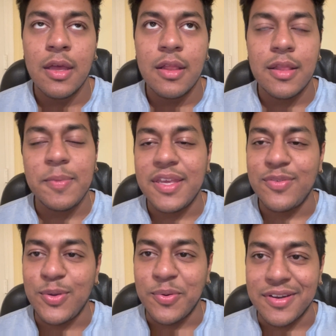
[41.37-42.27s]
Let me give
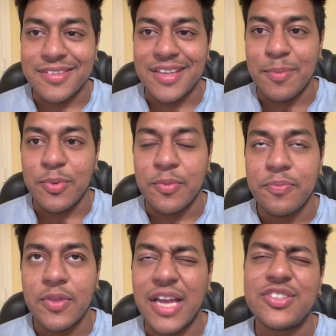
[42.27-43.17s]
you one example.
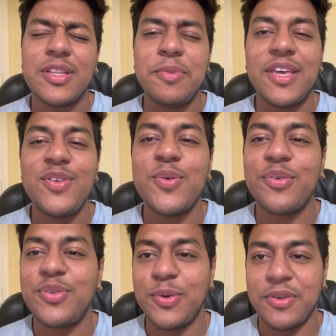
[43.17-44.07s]
Actually, let me give you a
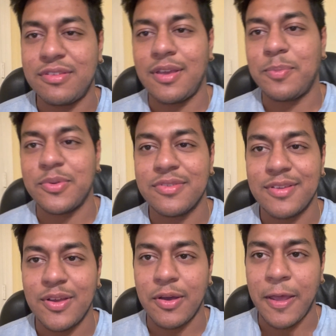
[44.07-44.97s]
few examples.
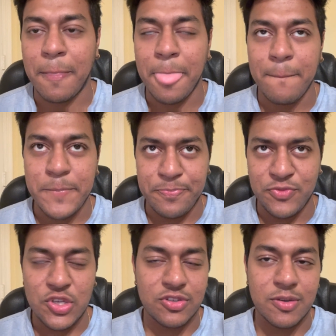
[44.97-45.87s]
Okay.
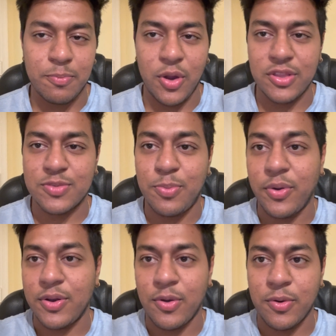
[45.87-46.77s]
Just to bring this
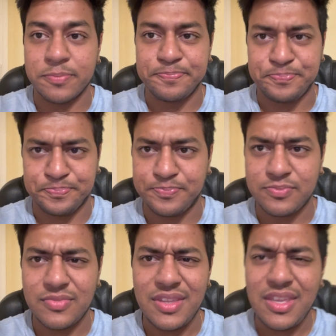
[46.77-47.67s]
point home.
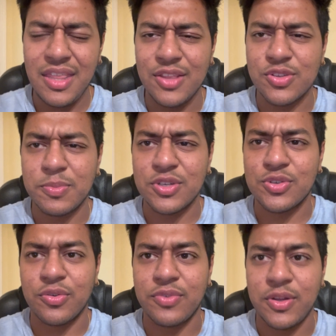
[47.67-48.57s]
I think this will be a
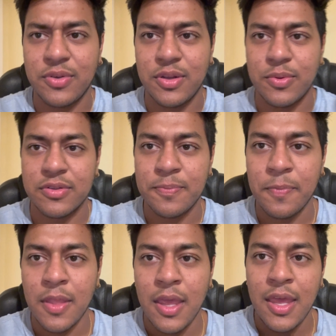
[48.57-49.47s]
short video, anyways.
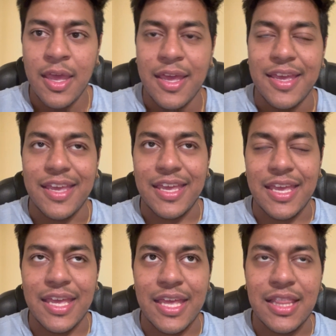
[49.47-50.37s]

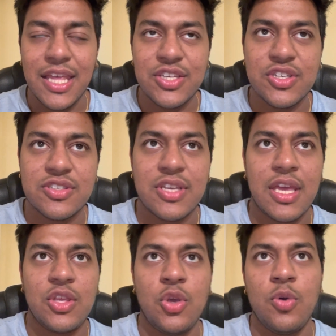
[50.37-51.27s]
Let's just say
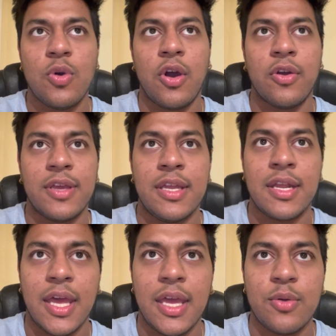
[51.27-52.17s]
you are in
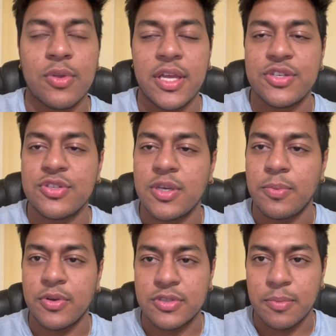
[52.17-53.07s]
a relationship
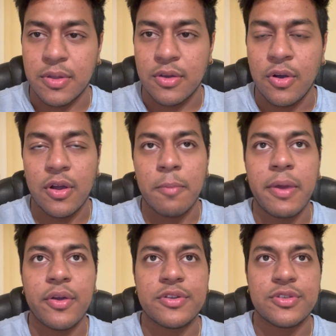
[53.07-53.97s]
or something, or a
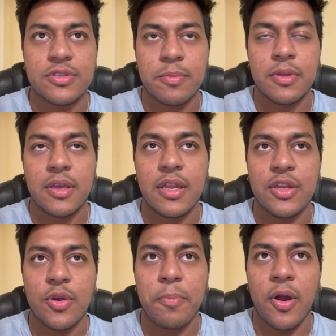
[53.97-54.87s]
marriage or something, and
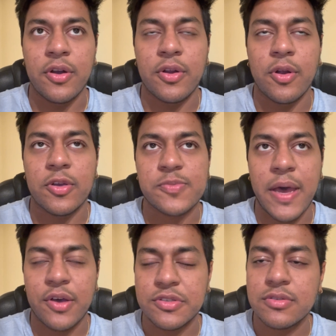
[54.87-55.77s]
your partner or
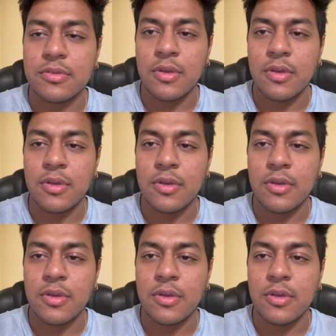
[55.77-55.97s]
spouse,